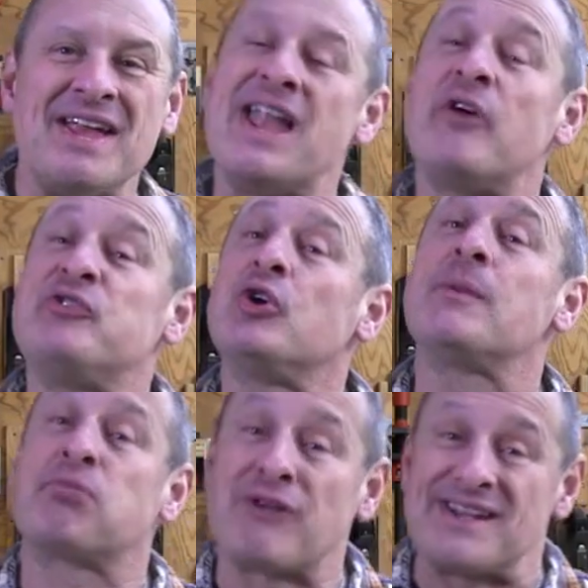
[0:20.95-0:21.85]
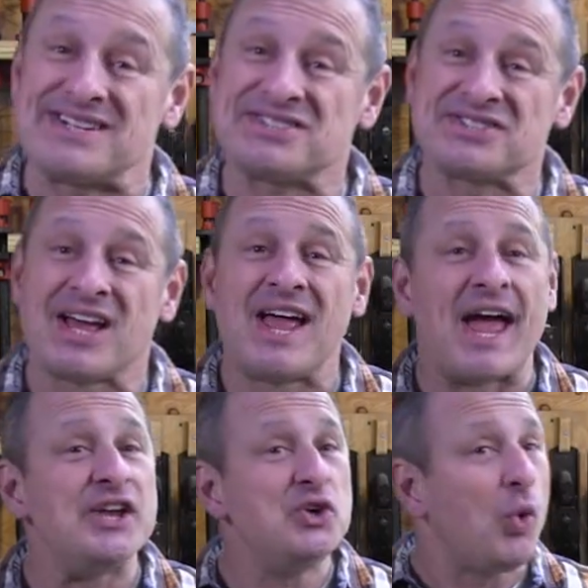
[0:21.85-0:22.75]
Now, if you're an apprentice
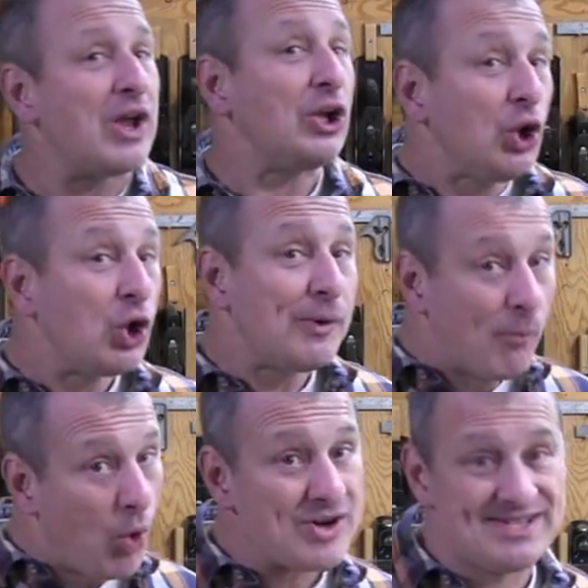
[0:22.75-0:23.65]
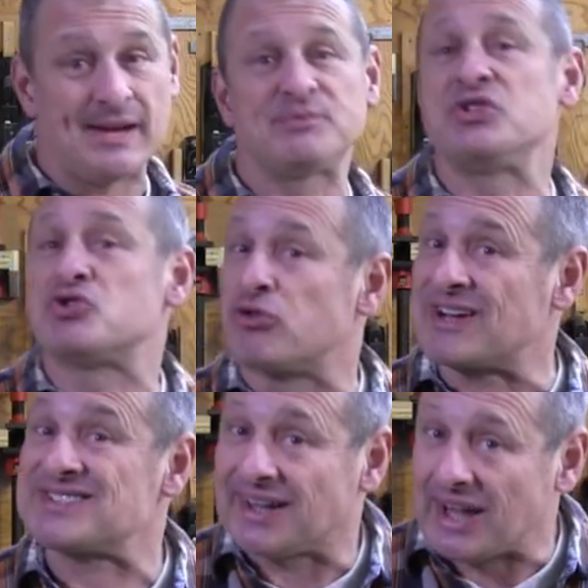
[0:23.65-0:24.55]
and you want to learn more tips and
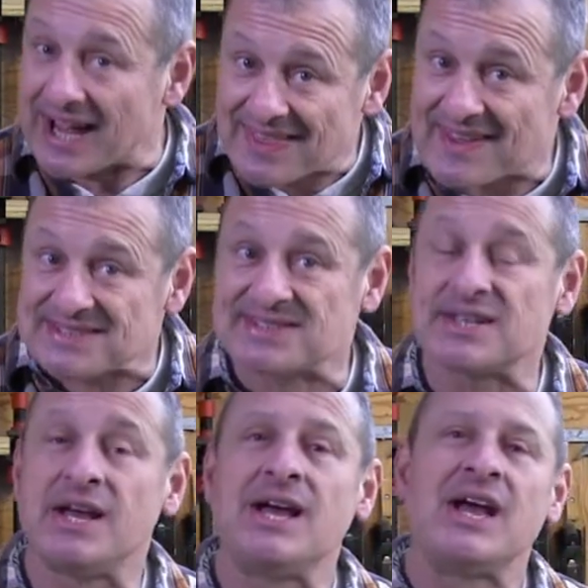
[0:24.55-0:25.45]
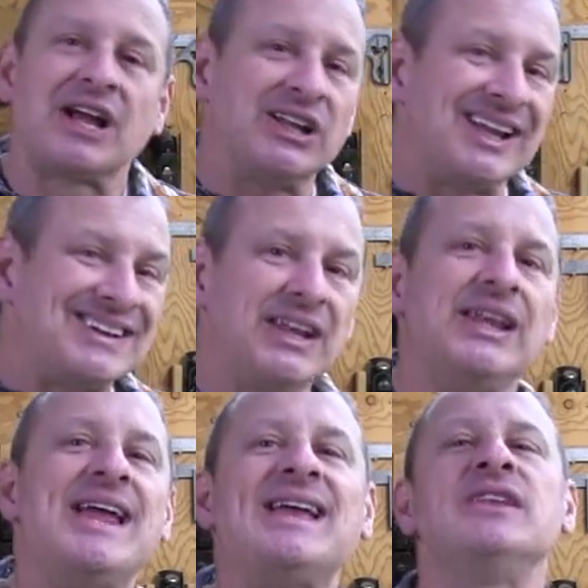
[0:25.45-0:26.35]
tricks like this, click the
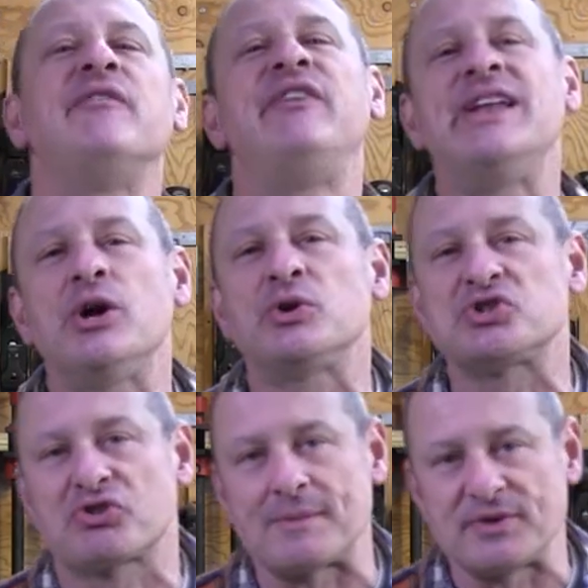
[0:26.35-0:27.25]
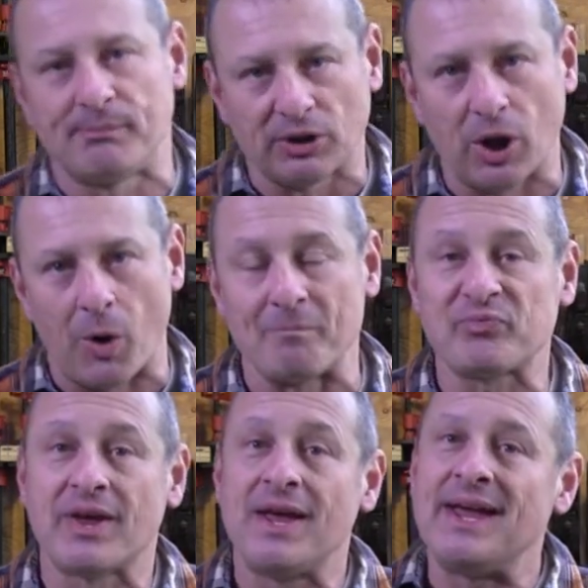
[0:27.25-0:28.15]
link in the video description below.
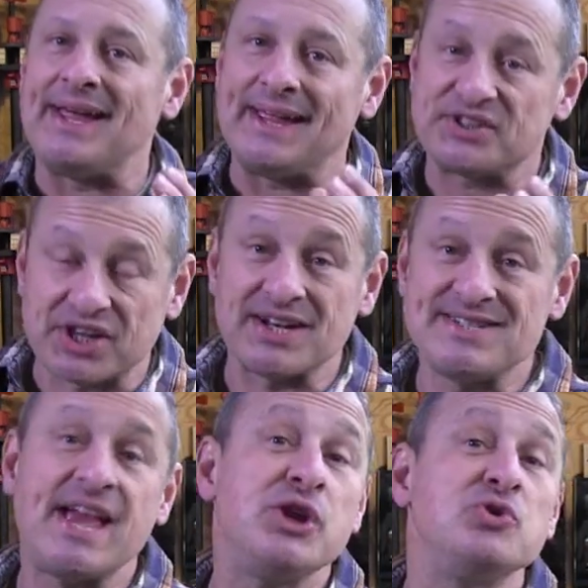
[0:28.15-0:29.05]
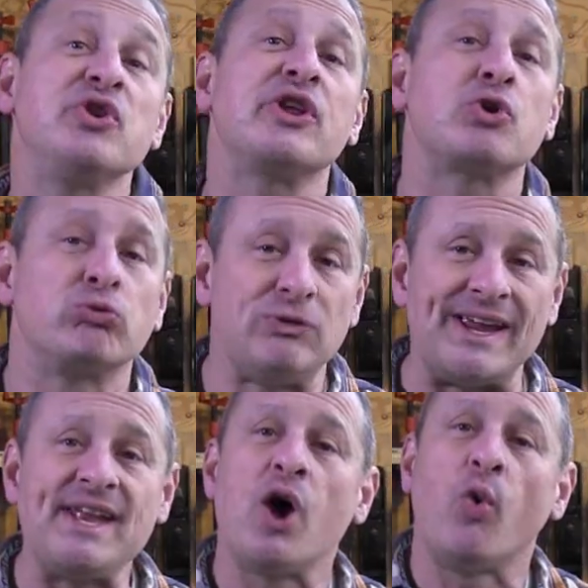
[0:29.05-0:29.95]
It's going to take you to the
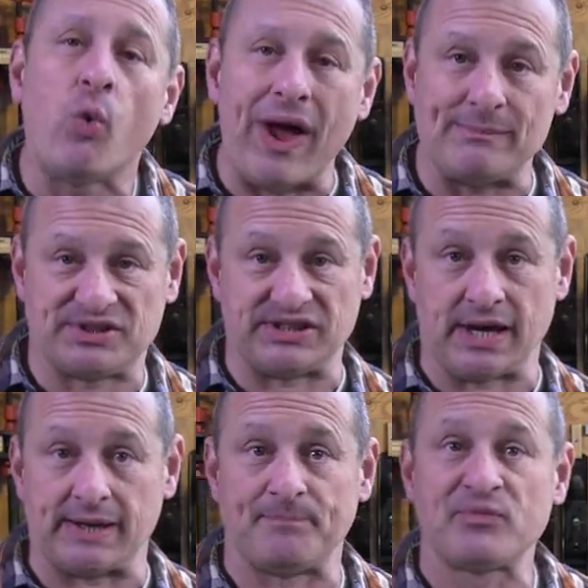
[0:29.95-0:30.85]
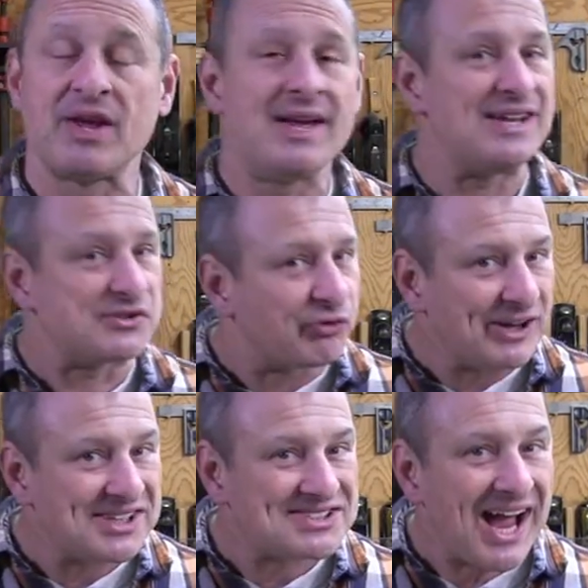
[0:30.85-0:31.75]
Grid website. It's
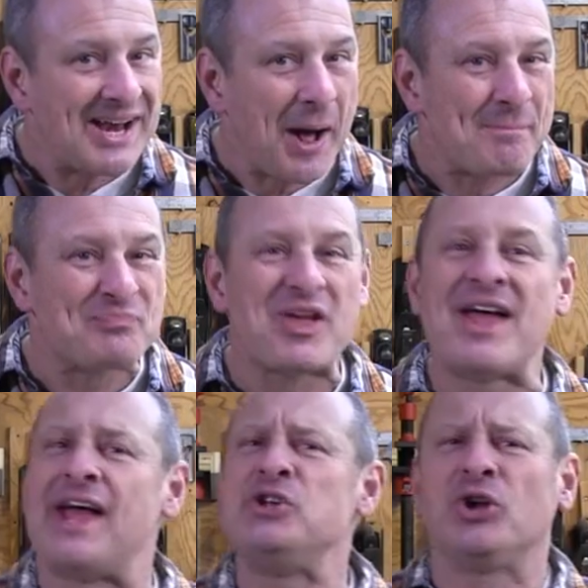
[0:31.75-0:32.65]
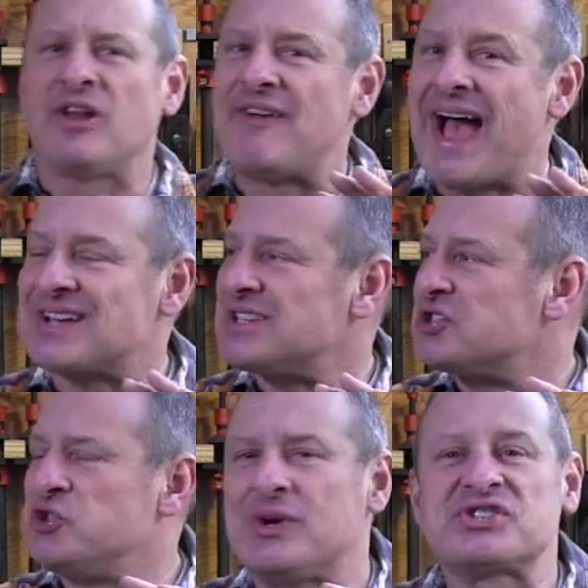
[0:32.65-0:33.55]
free to sign up, and you'll have
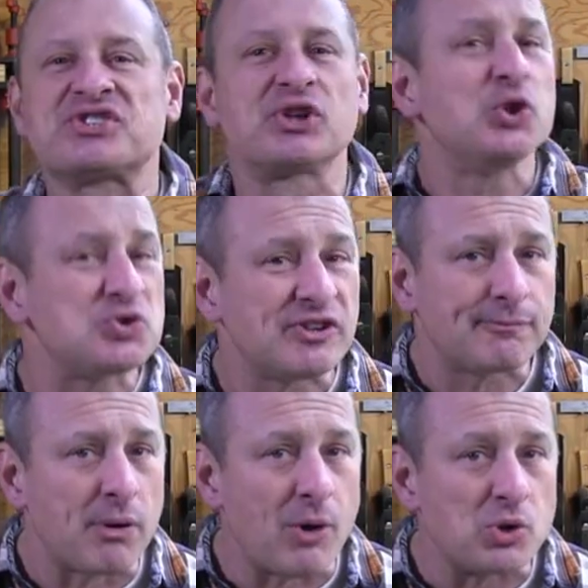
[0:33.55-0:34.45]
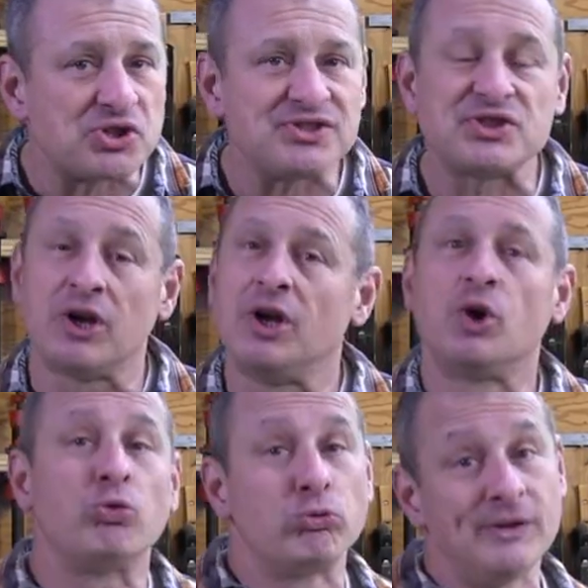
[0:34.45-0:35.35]
access to exclusive promotions,
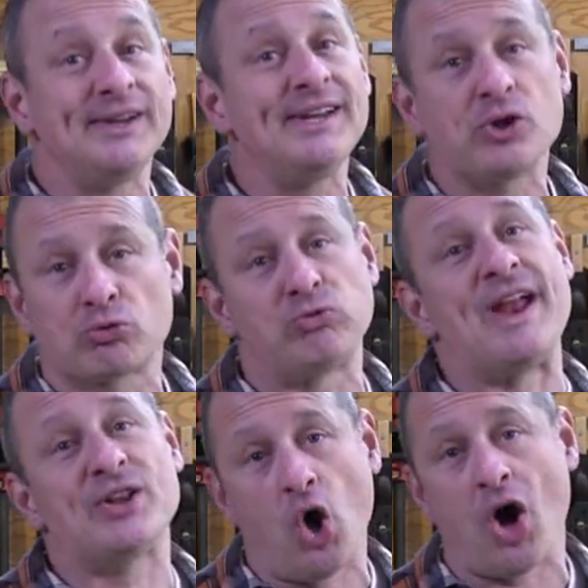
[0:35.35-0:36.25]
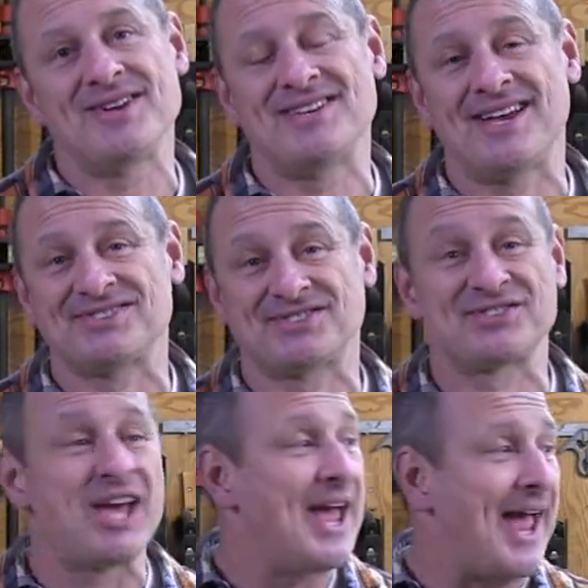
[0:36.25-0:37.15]
really great
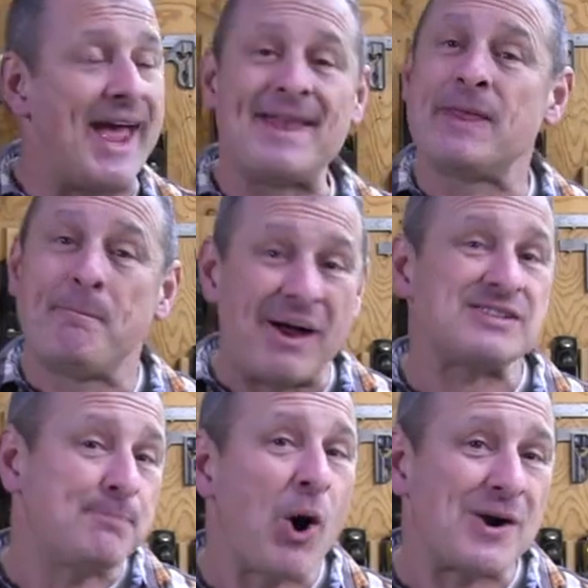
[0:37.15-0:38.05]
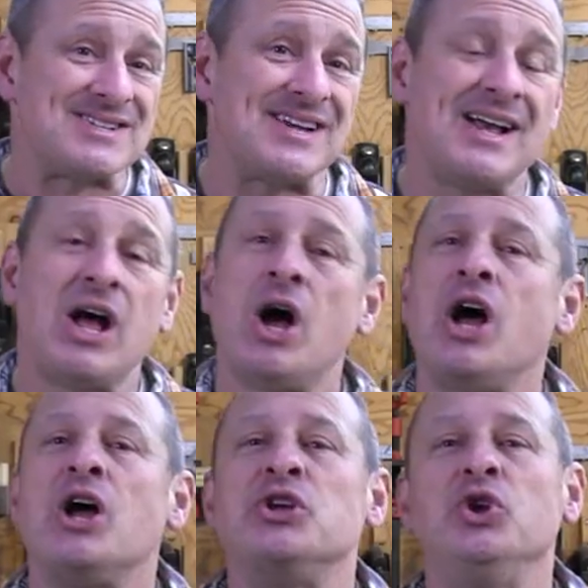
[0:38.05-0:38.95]
contests. And the best part,
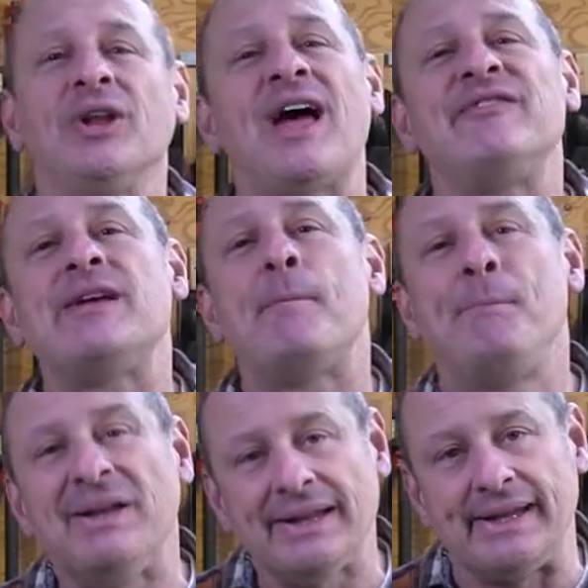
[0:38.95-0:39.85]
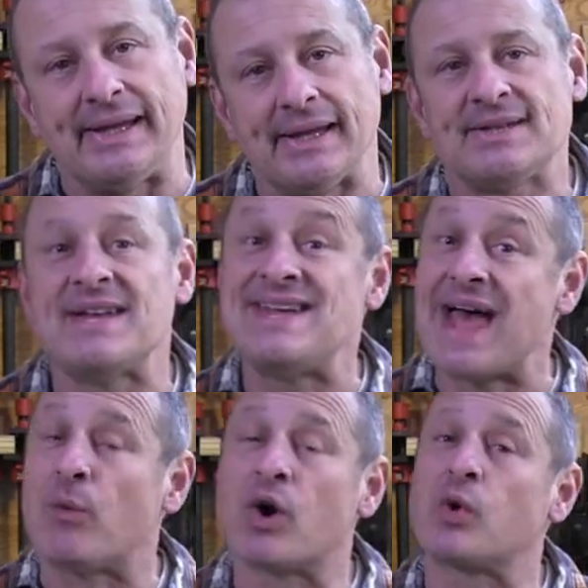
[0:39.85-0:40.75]
you'll have the ability to
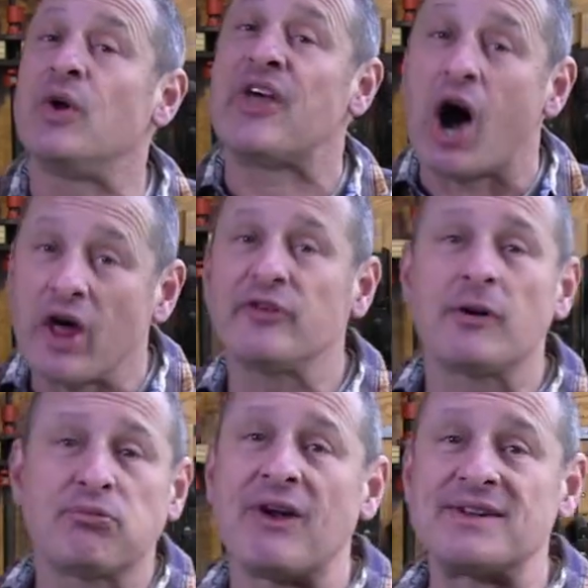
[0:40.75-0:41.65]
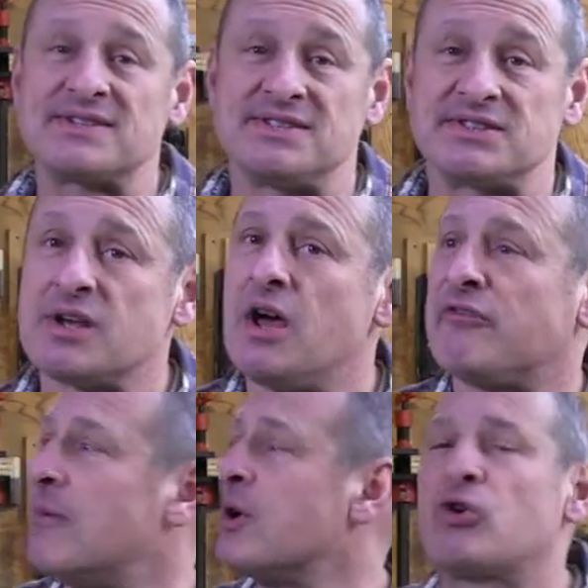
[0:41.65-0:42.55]
network with other apprentices
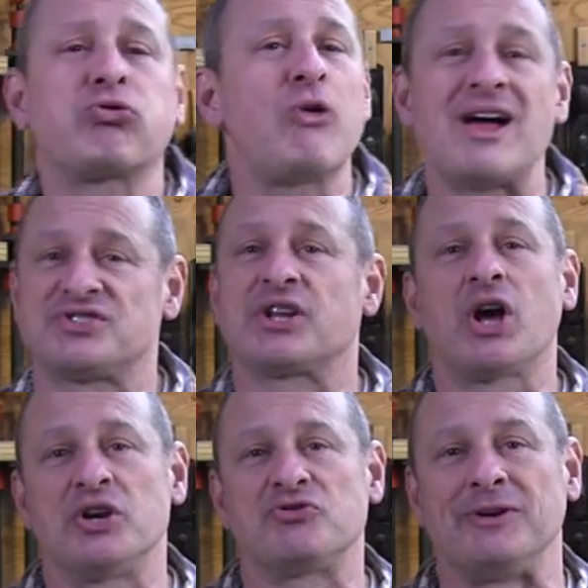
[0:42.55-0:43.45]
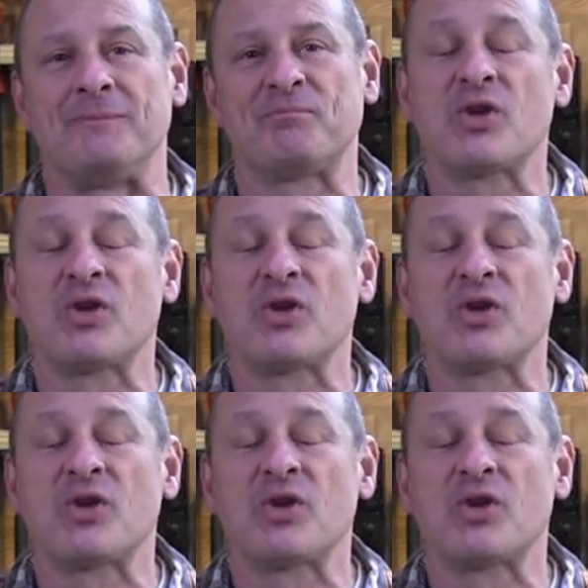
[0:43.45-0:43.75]
from across the country.